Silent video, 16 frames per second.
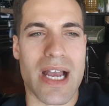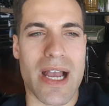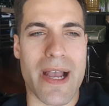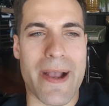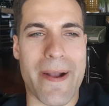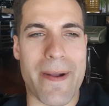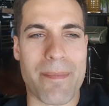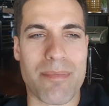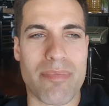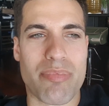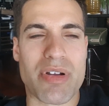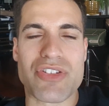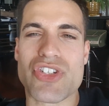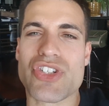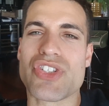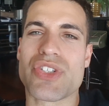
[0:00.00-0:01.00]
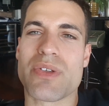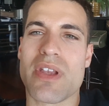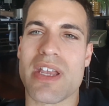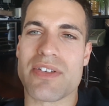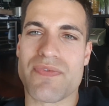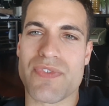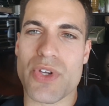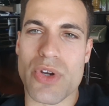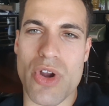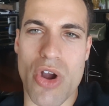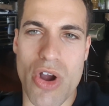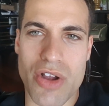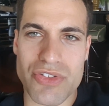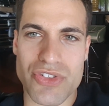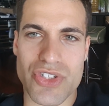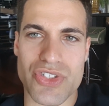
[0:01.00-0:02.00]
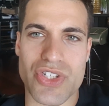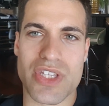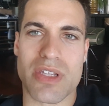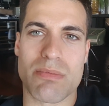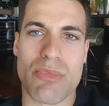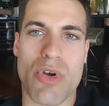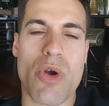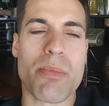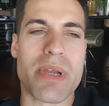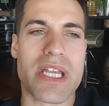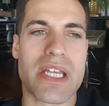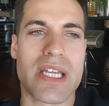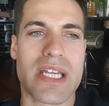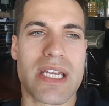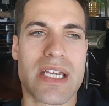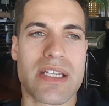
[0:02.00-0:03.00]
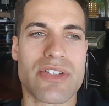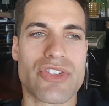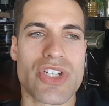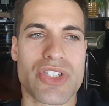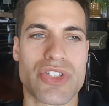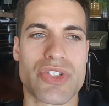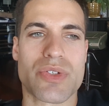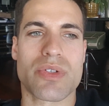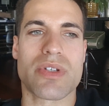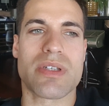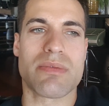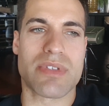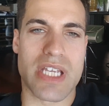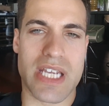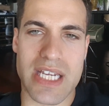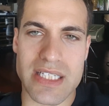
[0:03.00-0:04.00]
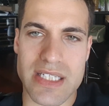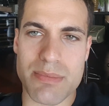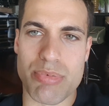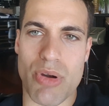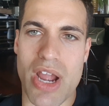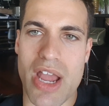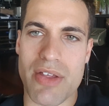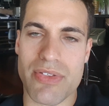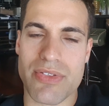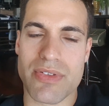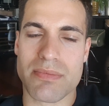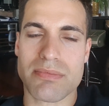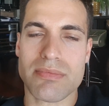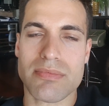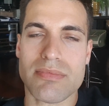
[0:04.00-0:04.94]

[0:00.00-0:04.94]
but just if you're conscious in the moment, just take a deep breath,